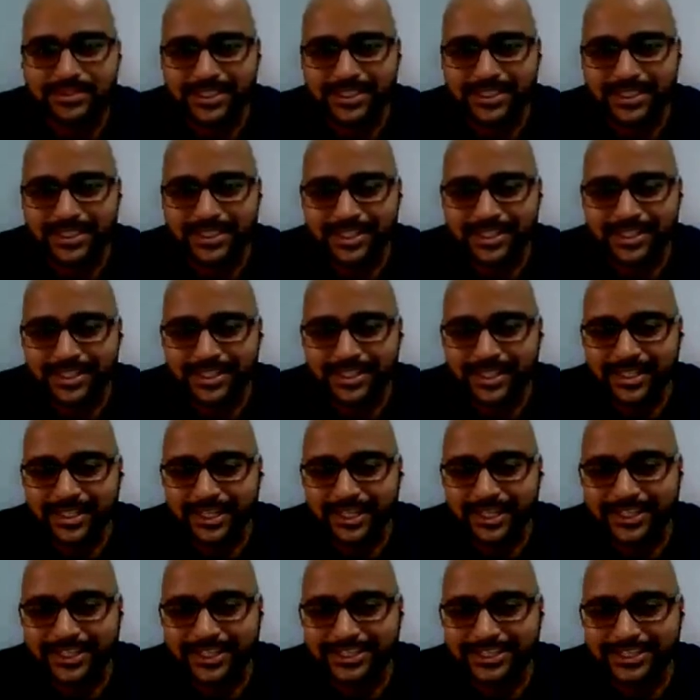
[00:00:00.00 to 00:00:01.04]

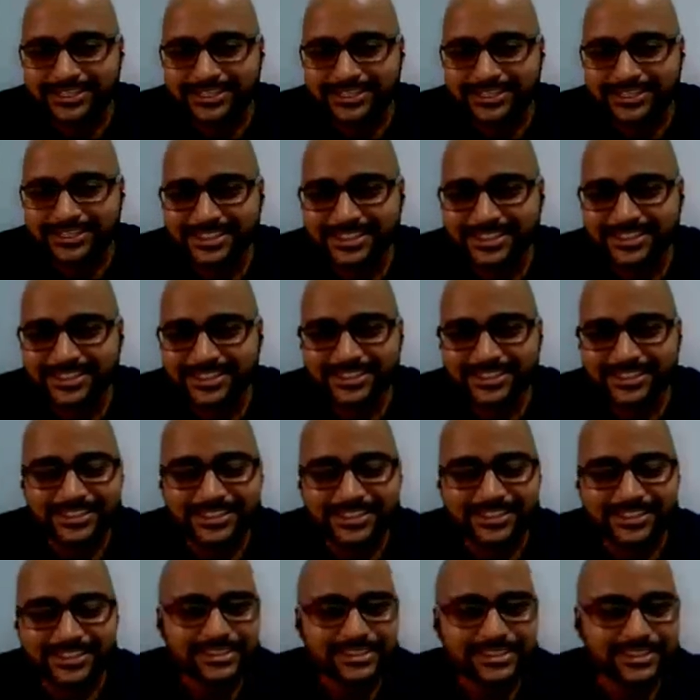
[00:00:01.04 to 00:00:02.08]

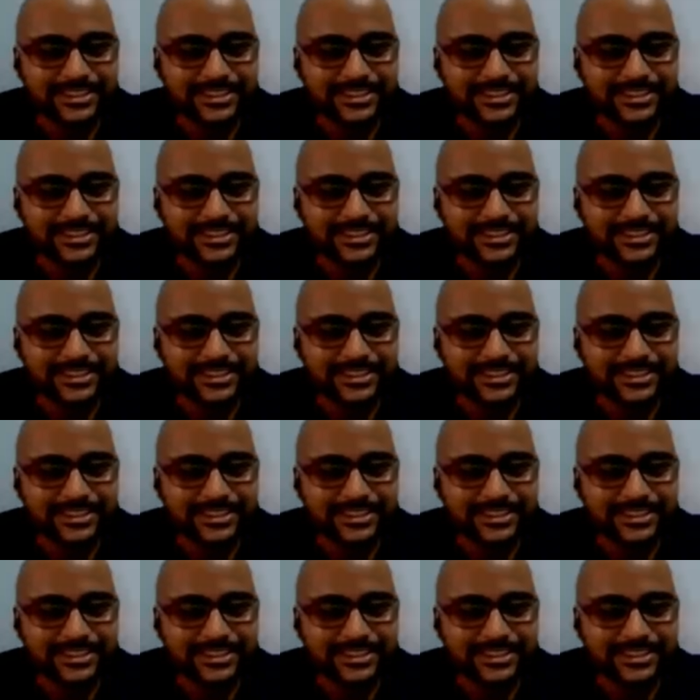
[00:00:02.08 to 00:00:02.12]
No words are spoken by the person on screen.